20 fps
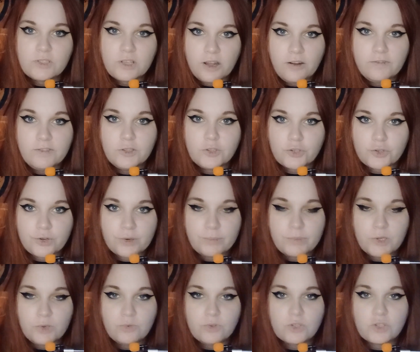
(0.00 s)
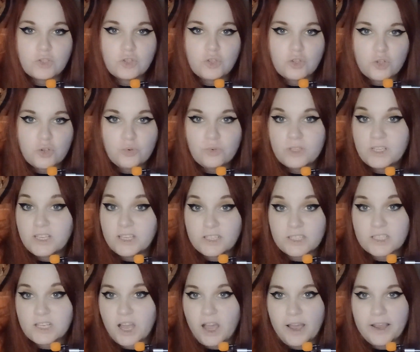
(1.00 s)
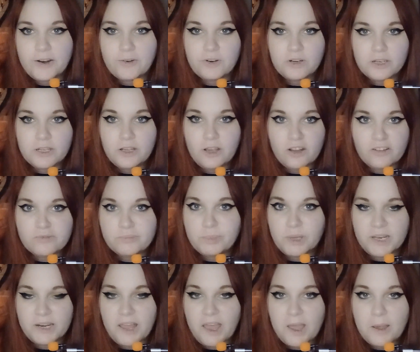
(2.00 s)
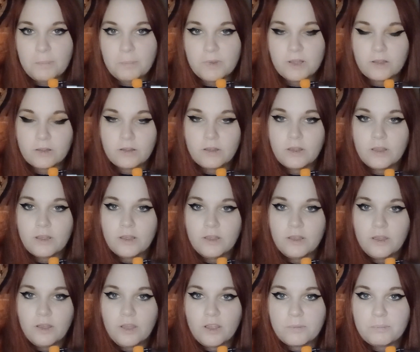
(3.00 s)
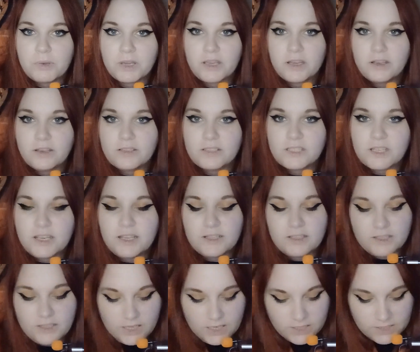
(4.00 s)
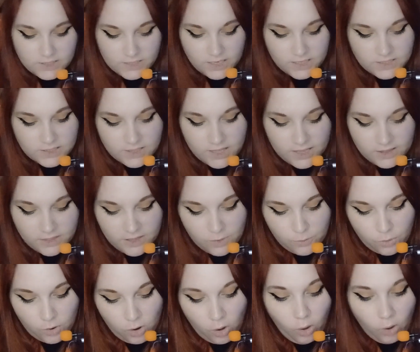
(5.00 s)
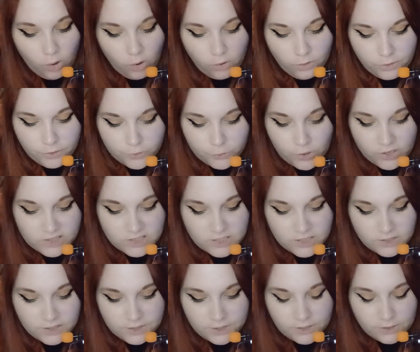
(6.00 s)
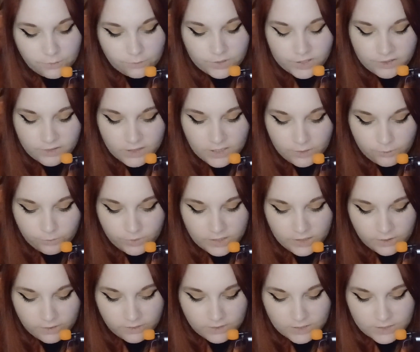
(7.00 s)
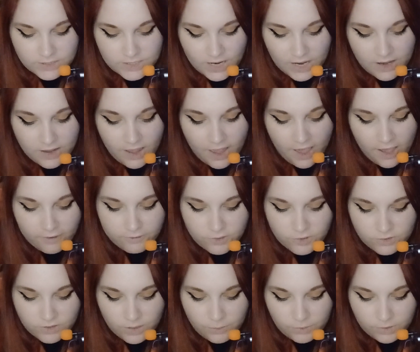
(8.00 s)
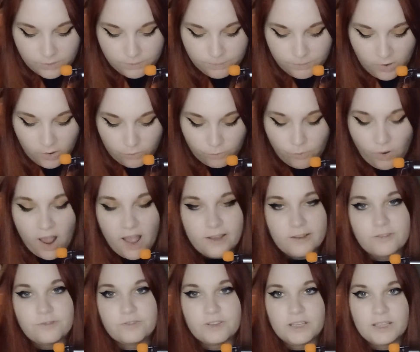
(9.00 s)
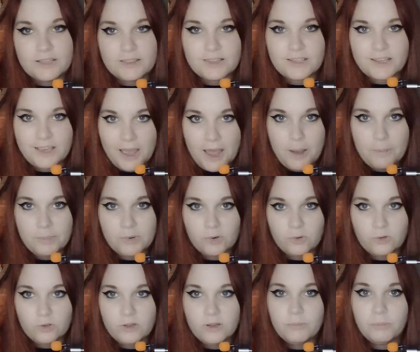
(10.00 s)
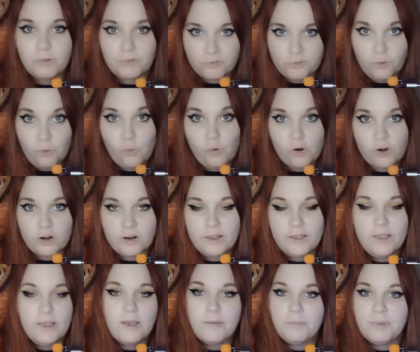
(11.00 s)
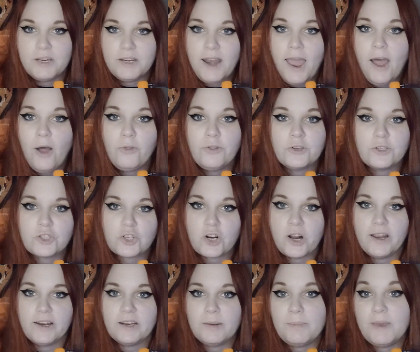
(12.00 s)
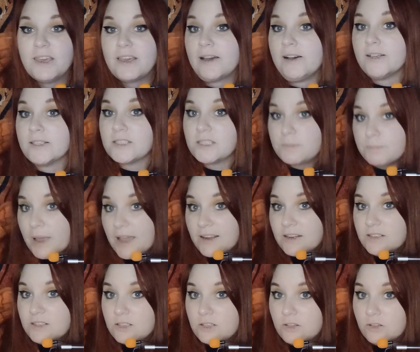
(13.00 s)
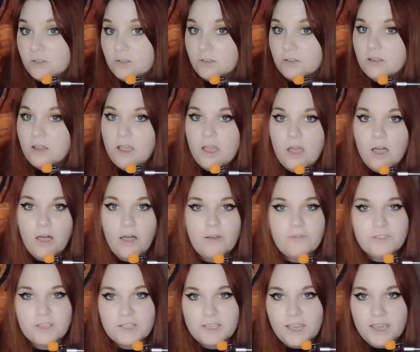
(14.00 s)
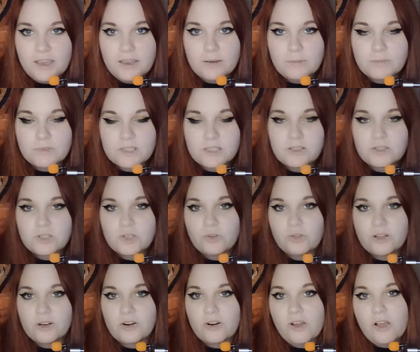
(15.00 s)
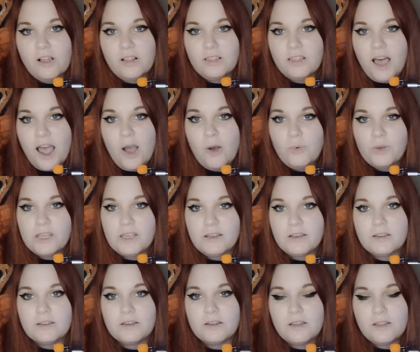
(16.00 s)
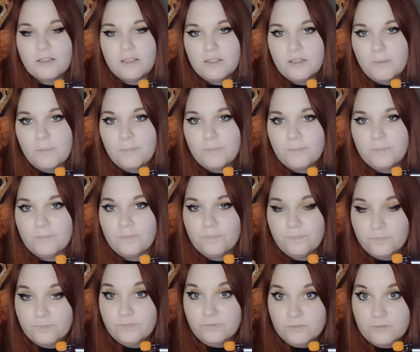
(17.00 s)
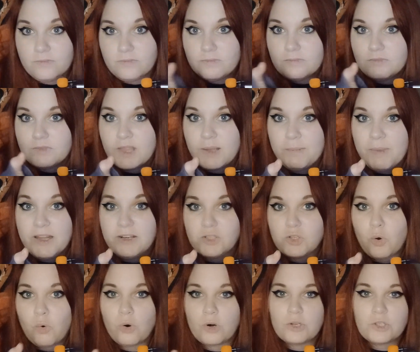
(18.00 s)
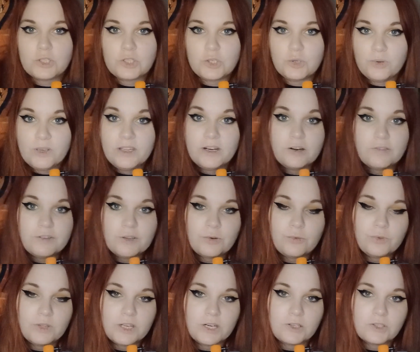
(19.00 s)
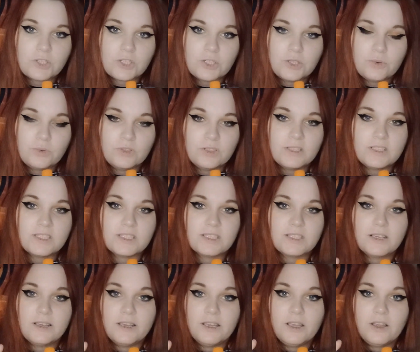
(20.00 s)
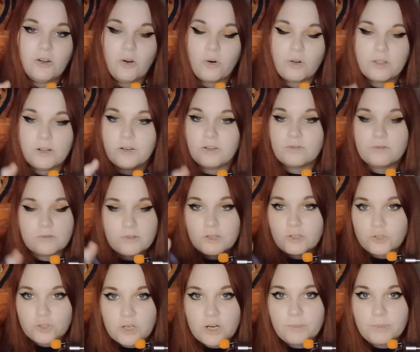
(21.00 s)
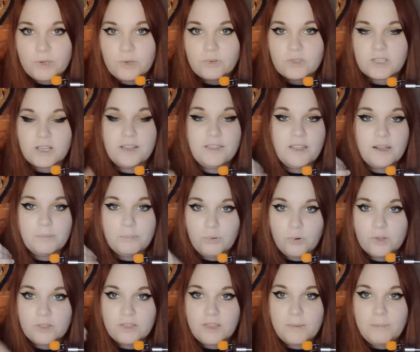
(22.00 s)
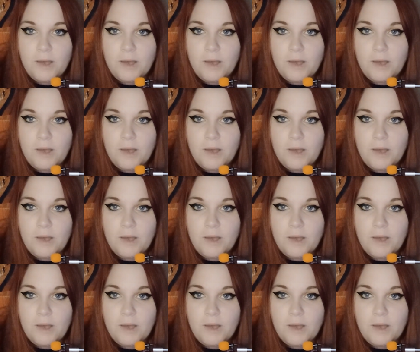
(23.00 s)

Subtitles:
of the tributes to the entirety of Panem, because he says that they were all thrust into the arena the day after they would arrive in the Capitol before. But now they're trying to make a spectacle of the games, so they are allowing the mentors to interview their students or their tributes and then put them